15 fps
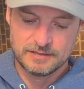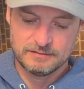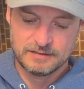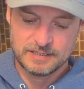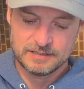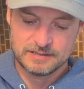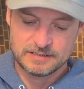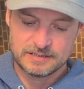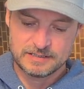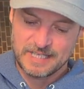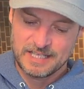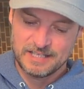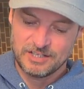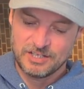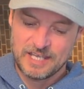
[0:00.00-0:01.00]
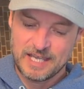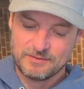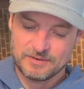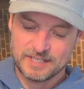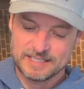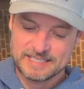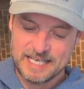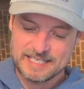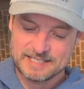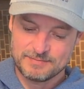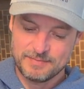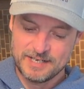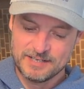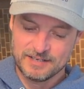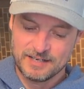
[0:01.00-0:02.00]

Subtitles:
Well, you can't really taste beer.